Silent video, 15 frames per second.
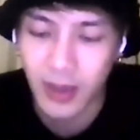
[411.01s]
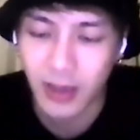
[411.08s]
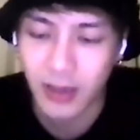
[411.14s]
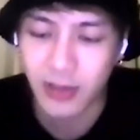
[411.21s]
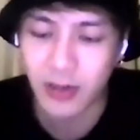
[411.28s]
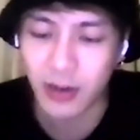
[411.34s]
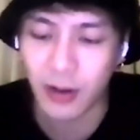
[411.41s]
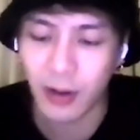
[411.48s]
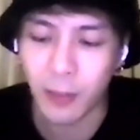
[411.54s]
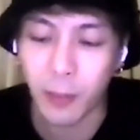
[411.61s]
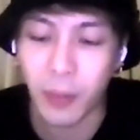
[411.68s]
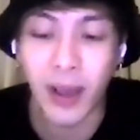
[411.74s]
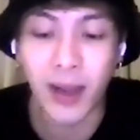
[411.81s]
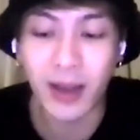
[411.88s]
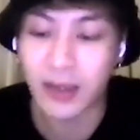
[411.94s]
So,
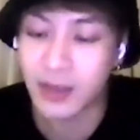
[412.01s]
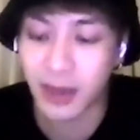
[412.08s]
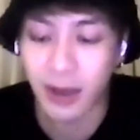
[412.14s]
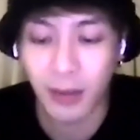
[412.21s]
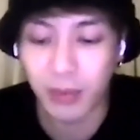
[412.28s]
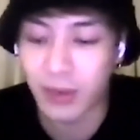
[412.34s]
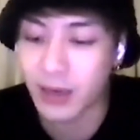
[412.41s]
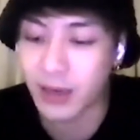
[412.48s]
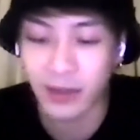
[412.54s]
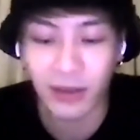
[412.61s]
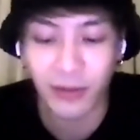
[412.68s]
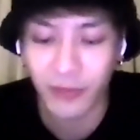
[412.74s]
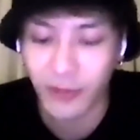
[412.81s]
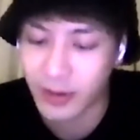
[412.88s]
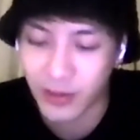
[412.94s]
but it's a completely
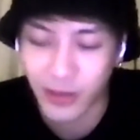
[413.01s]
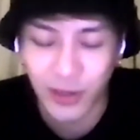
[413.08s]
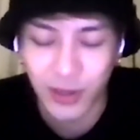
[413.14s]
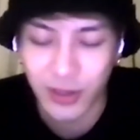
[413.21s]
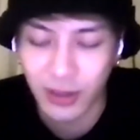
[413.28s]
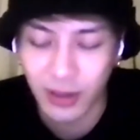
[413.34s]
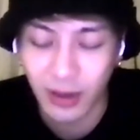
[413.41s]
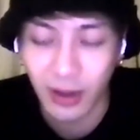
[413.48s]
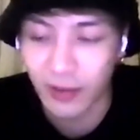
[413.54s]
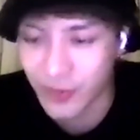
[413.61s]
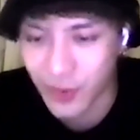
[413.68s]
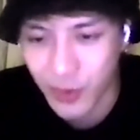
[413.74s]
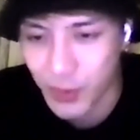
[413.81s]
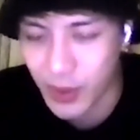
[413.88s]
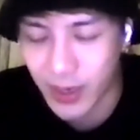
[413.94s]
different love
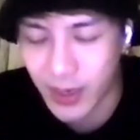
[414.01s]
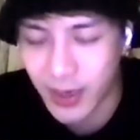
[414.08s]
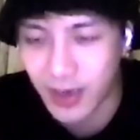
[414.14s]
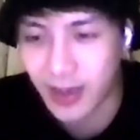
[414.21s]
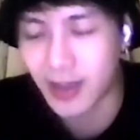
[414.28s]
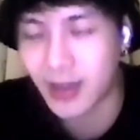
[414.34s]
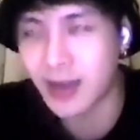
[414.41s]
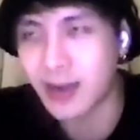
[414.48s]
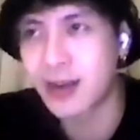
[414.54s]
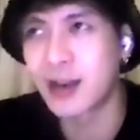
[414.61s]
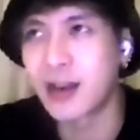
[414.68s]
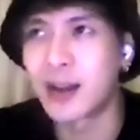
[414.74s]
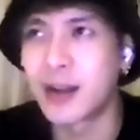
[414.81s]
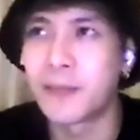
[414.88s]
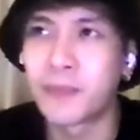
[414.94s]
story, and
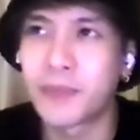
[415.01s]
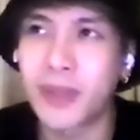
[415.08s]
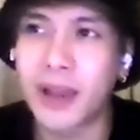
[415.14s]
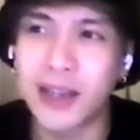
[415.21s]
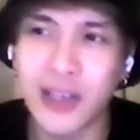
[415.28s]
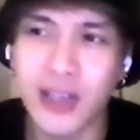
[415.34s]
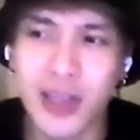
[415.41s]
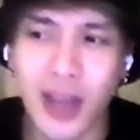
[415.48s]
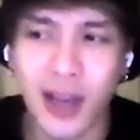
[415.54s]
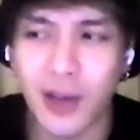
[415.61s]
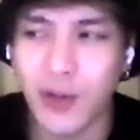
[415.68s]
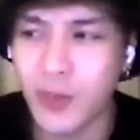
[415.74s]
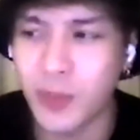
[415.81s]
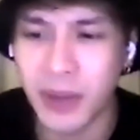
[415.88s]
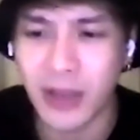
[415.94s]
I just thought
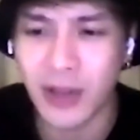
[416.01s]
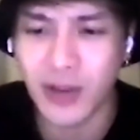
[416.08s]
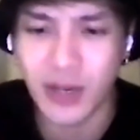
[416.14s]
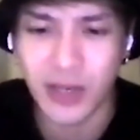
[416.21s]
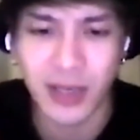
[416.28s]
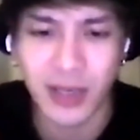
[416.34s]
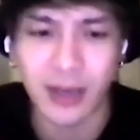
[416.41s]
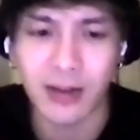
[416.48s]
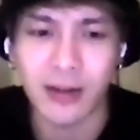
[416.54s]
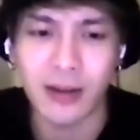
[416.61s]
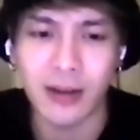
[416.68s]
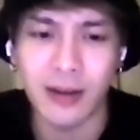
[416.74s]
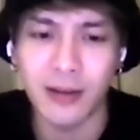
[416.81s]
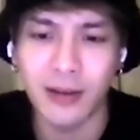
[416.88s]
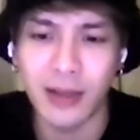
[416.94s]
it would be interesting,
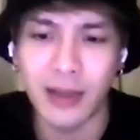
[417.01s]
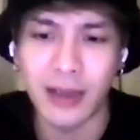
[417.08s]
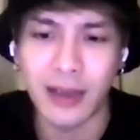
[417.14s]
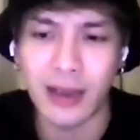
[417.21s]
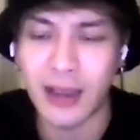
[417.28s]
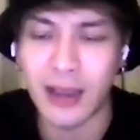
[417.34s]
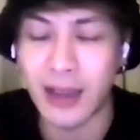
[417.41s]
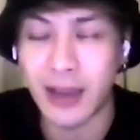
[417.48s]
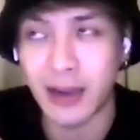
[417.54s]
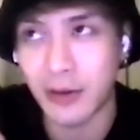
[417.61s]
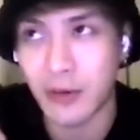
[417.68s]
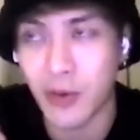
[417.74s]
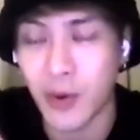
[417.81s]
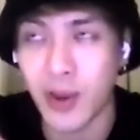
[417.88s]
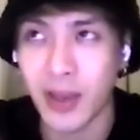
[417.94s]
like.
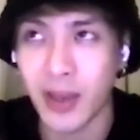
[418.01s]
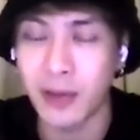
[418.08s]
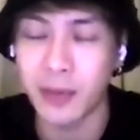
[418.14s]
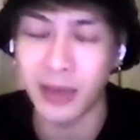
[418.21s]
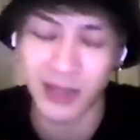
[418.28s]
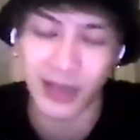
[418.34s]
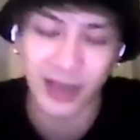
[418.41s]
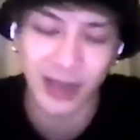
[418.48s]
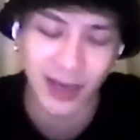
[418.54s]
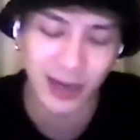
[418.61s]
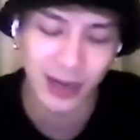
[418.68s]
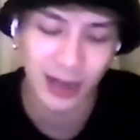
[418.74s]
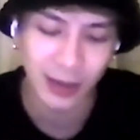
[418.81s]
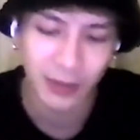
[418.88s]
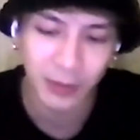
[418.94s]
And growing up as a
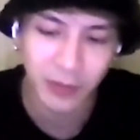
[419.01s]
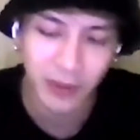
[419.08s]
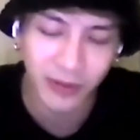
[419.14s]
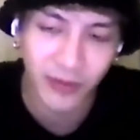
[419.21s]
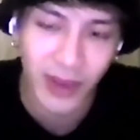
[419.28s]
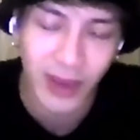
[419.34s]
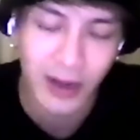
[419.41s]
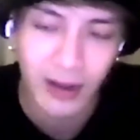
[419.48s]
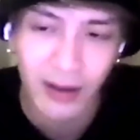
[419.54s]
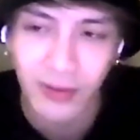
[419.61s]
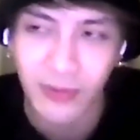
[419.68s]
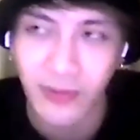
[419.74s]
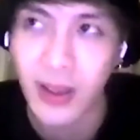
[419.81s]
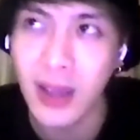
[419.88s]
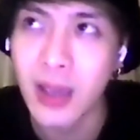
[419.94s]
kid, I'm a big fan of